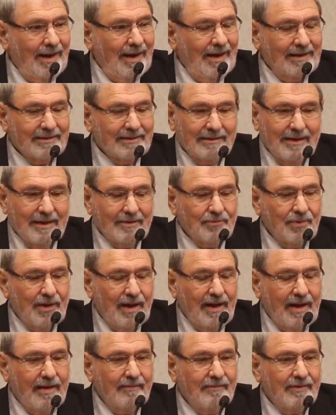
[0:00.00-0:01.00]
as luck would
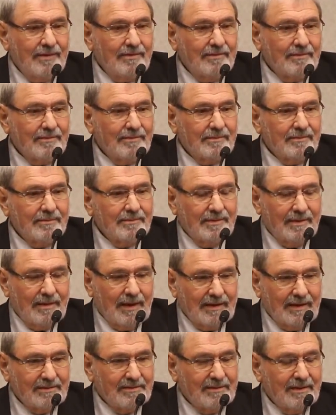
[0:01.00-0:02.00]
have it,
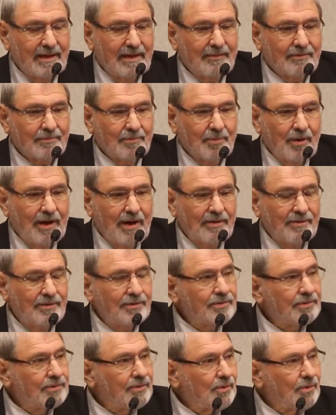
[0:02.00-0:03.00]
like I say, I was brand
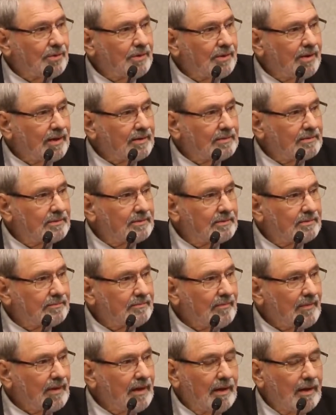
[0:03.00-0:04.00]
new at North Texas,
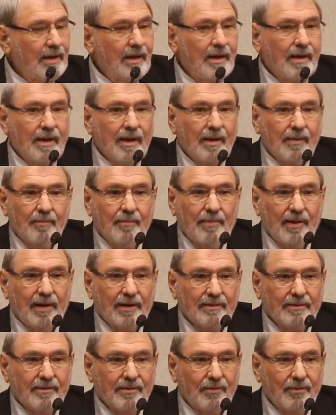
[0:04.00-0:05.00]

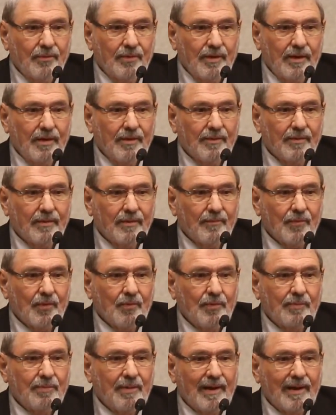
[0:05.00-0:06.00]
but
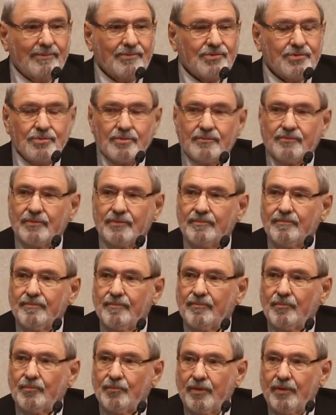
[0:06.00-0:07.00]
when Pop
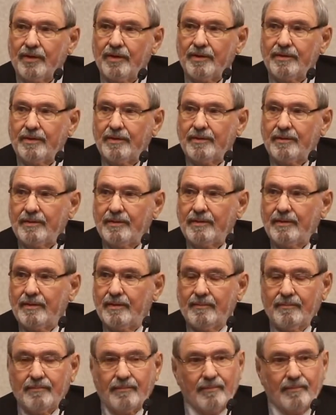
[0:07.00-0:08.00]
Shuford
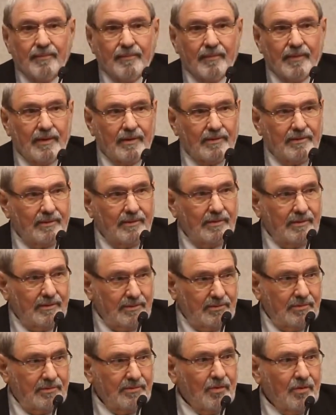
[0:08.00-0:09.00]

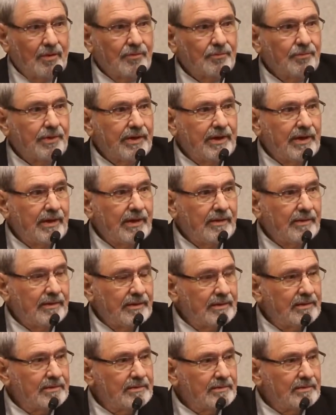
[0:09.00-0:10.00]
started reading
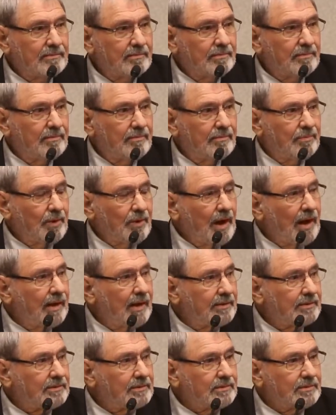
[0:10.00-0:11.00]
these
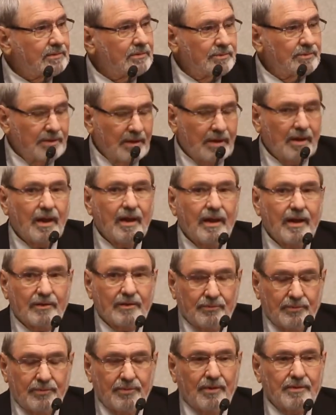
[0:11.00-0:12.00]
Brights to the class,
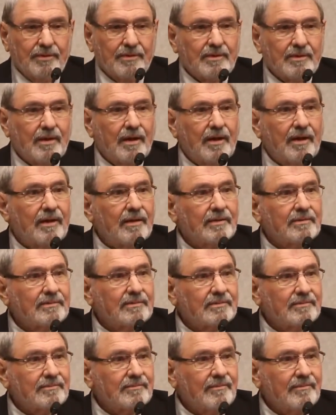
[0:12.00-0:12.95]
we were all in the class,